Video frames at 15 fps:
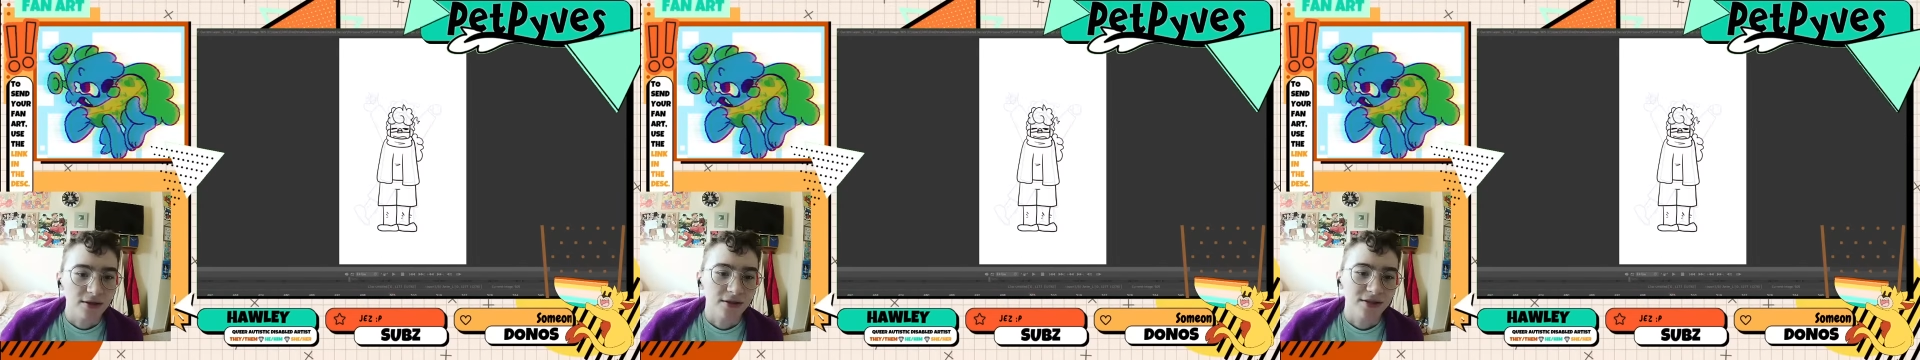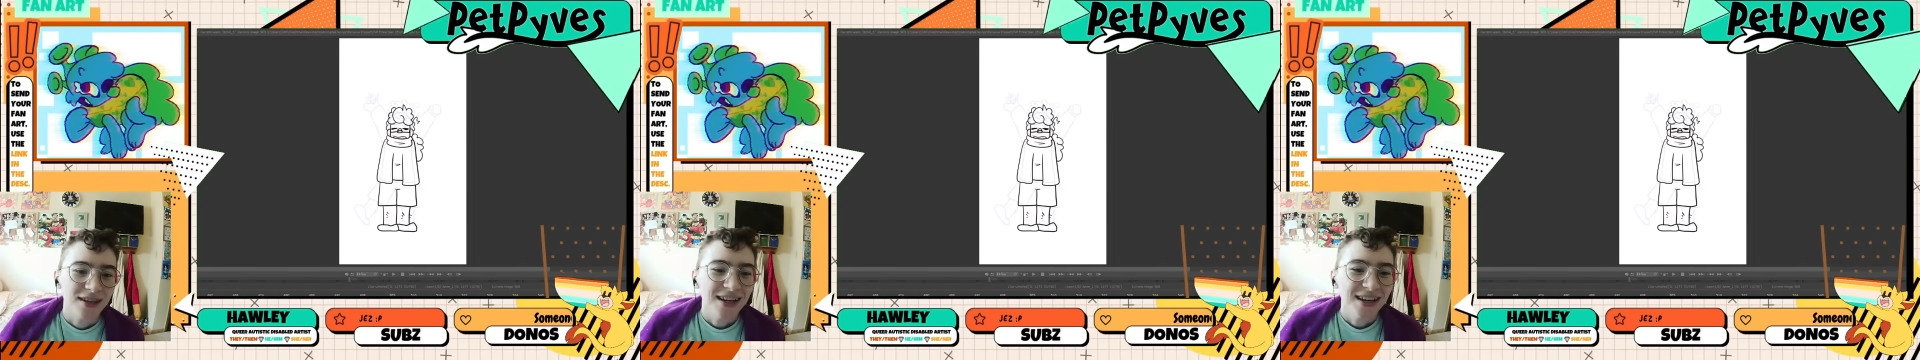
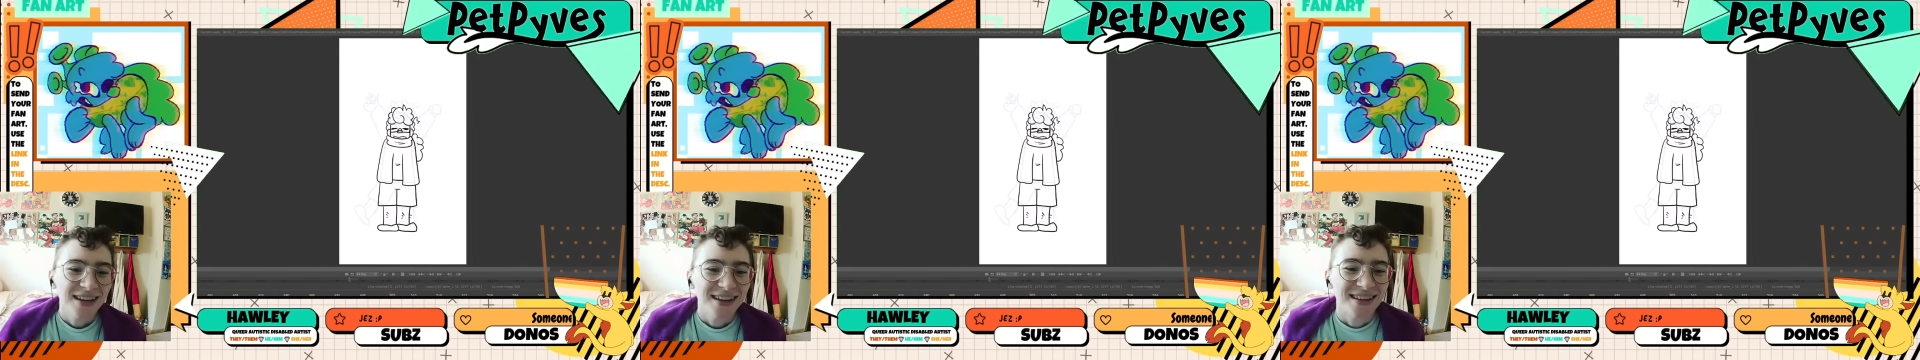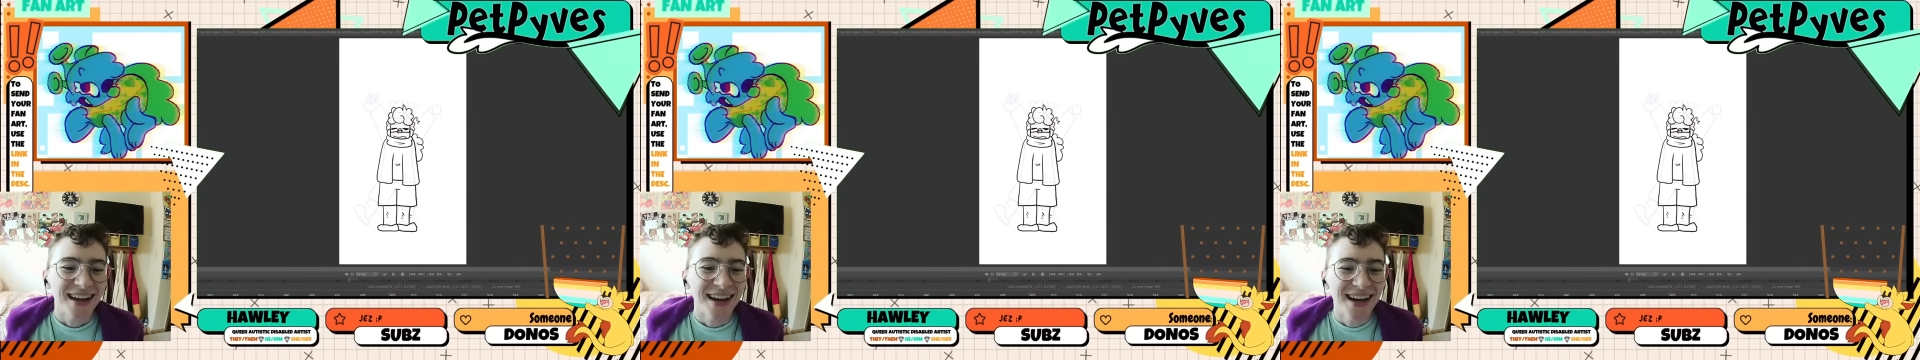is.
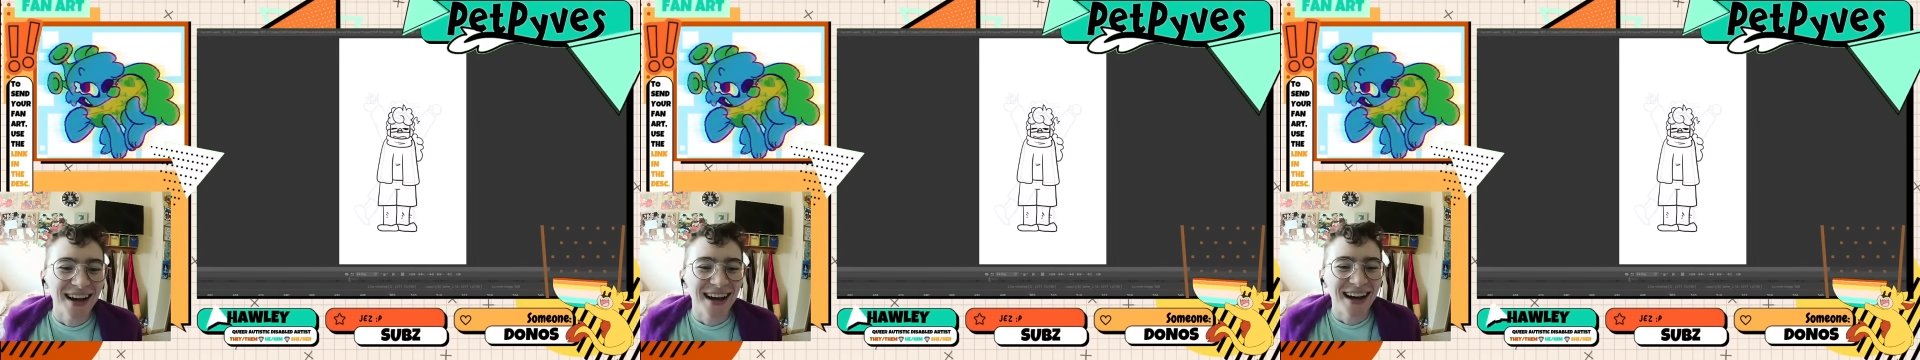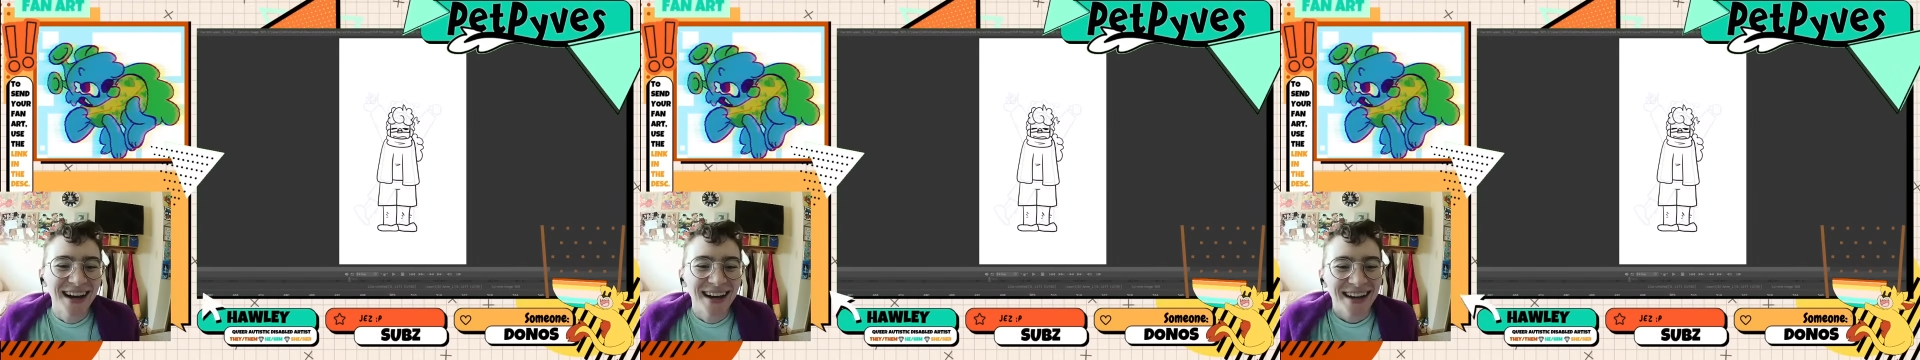
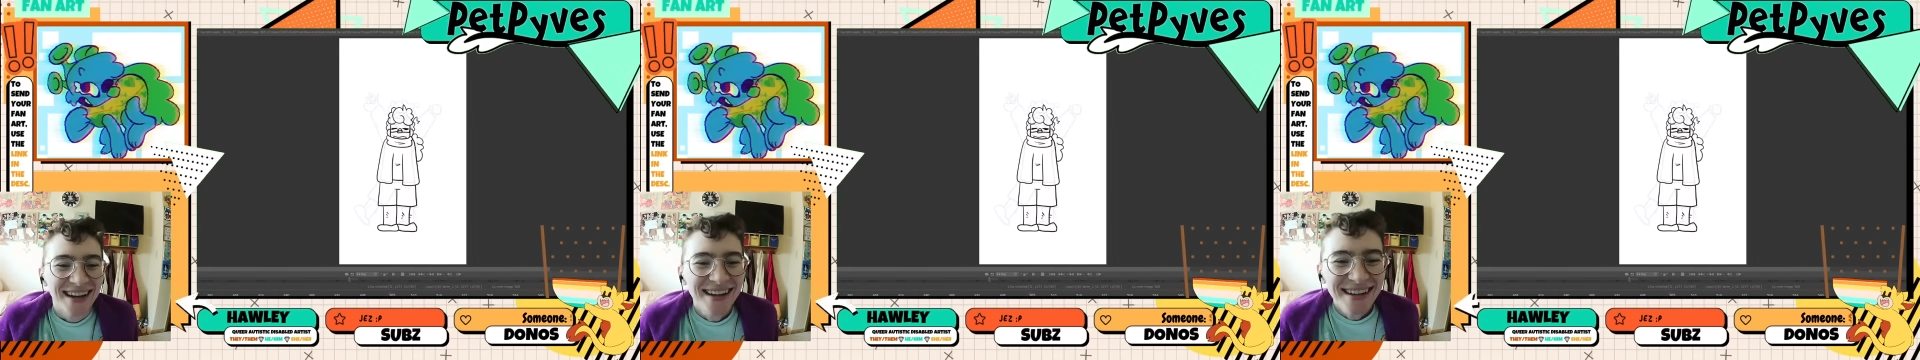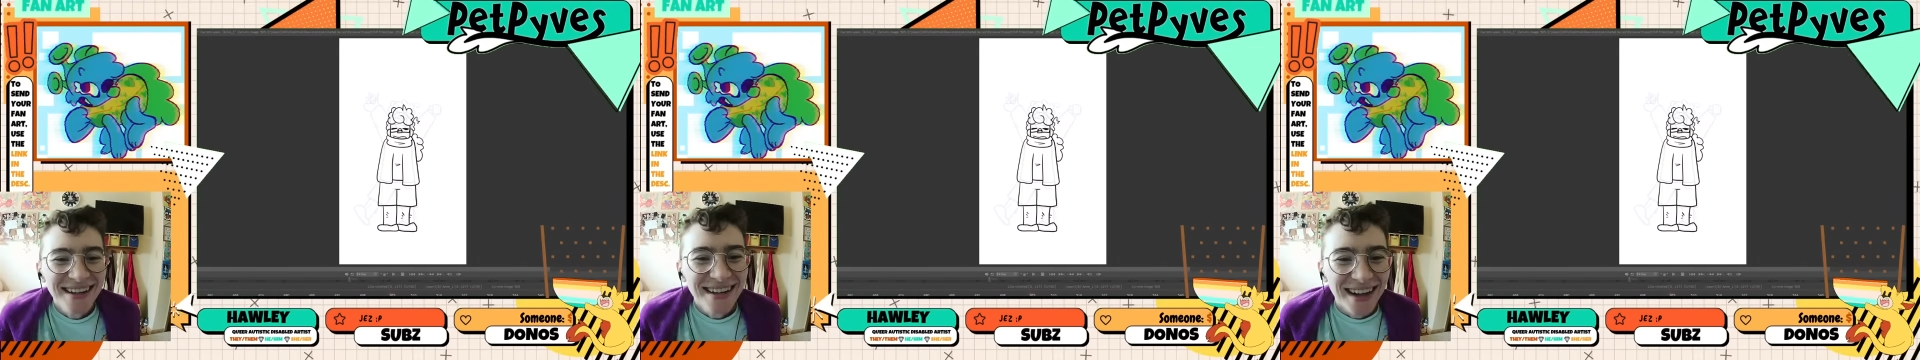
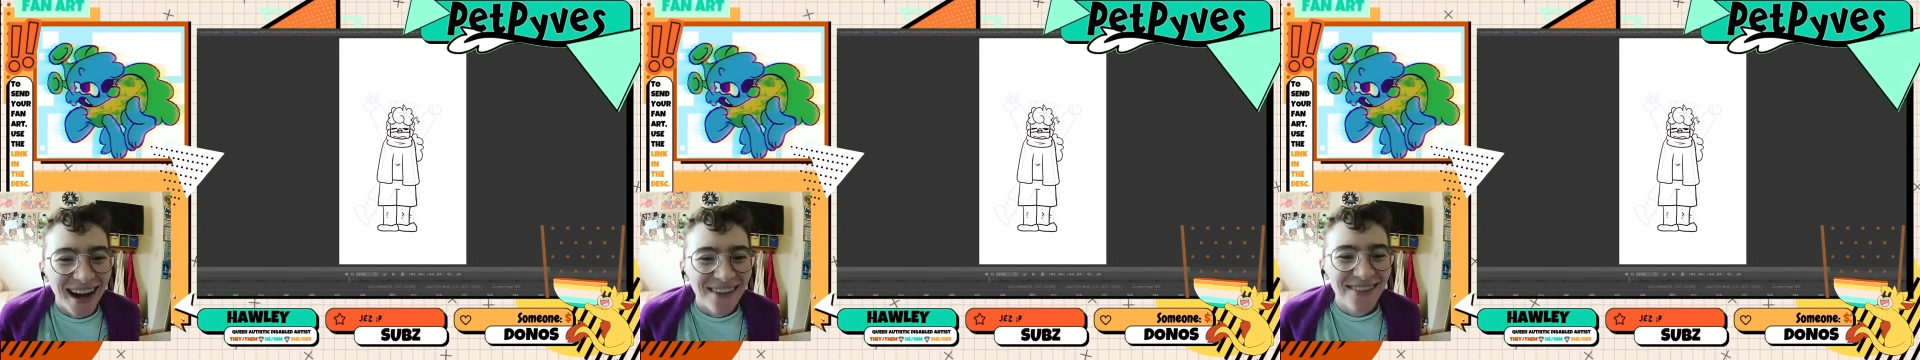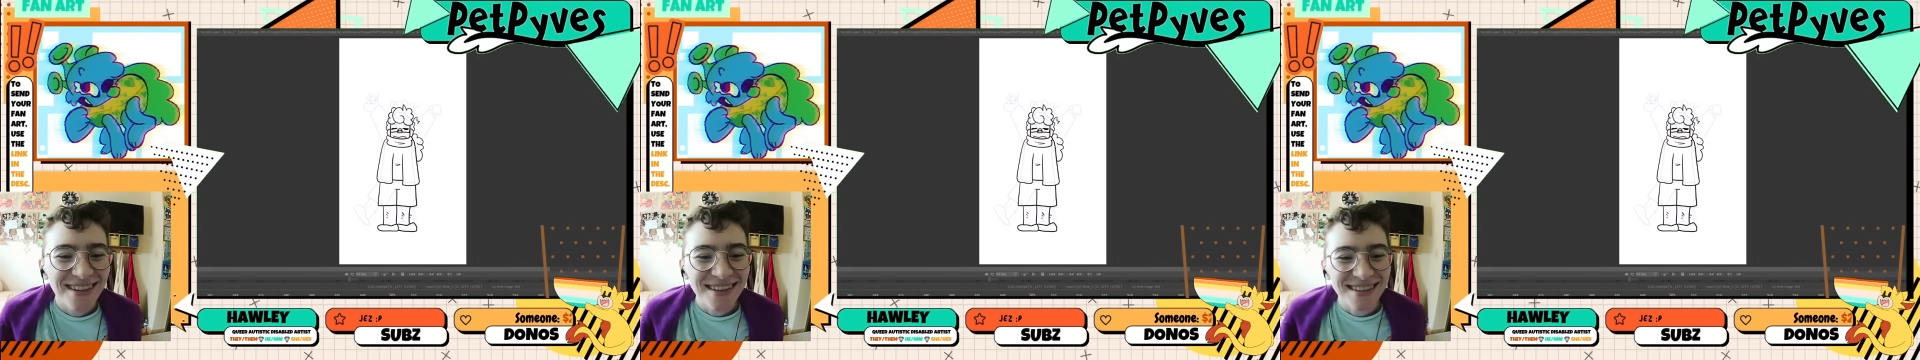I
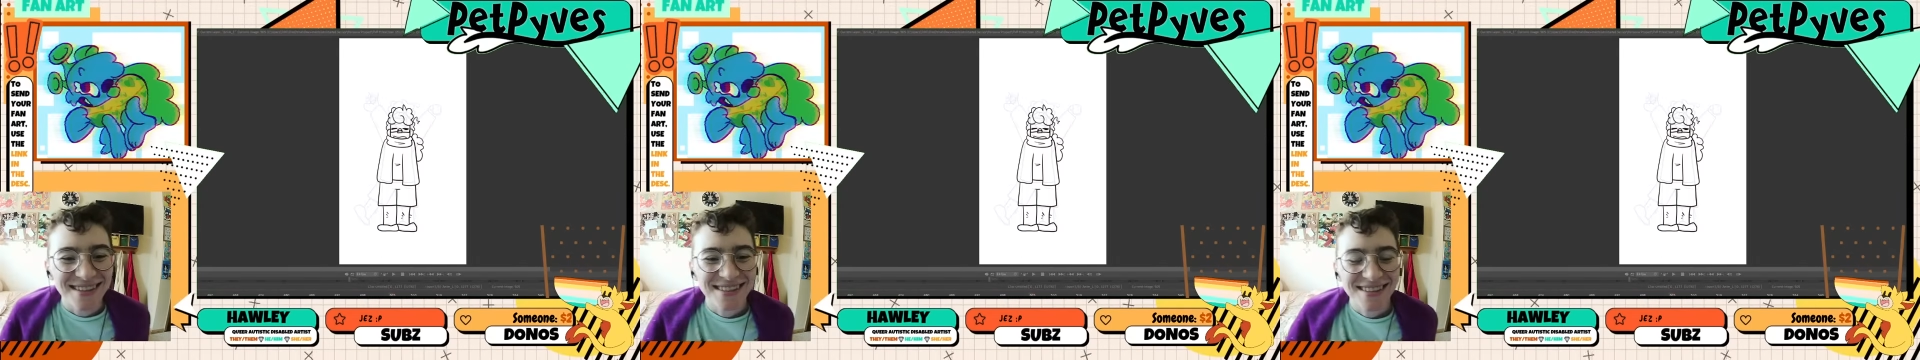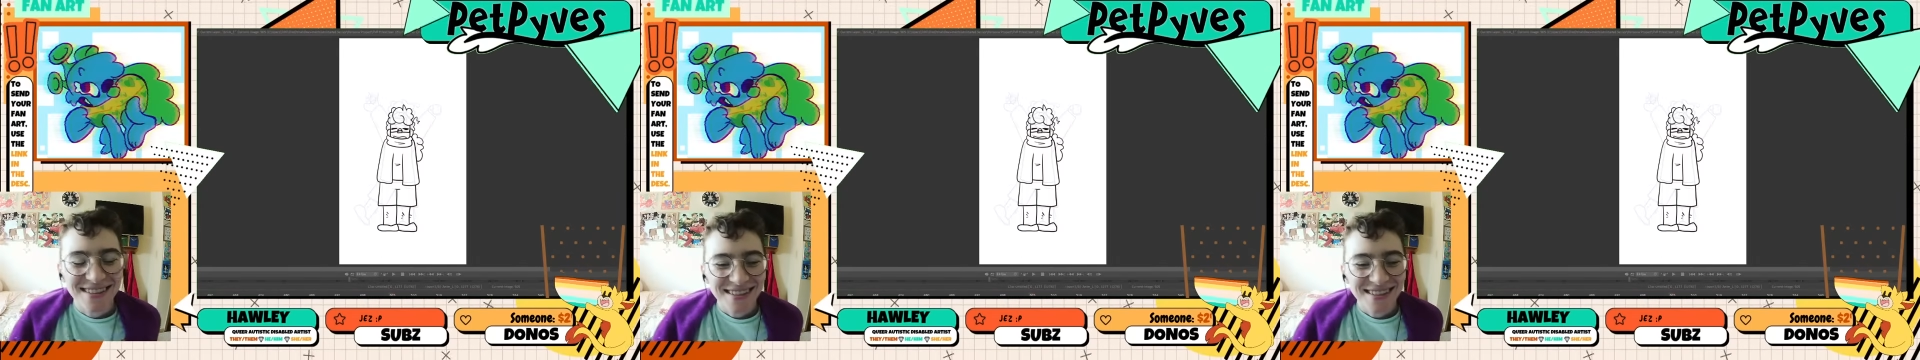wanted